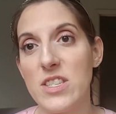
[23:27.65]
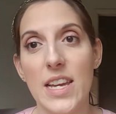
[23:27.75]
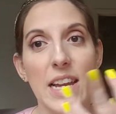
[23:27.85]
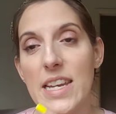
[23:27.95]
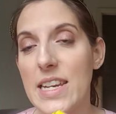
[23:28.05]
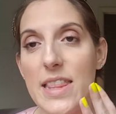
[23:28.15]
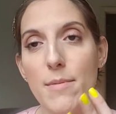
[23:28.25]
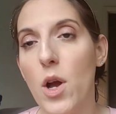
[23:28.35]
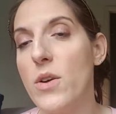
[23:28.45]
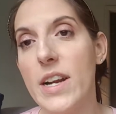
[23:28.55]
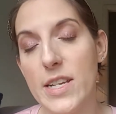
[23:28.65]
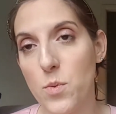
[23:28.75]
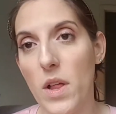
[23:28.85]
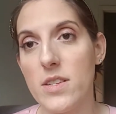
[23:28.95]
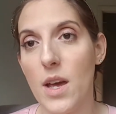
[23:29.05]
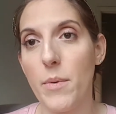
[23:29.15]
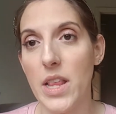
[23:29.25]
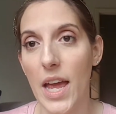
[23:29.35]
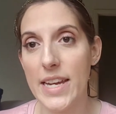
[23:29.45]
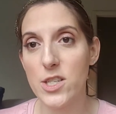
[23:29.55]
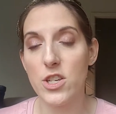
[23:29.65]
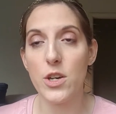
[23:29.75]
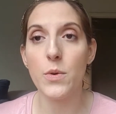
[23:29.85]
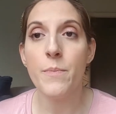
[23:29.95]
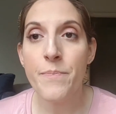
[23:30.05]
Like, I didn't get them coated as well as I would like to.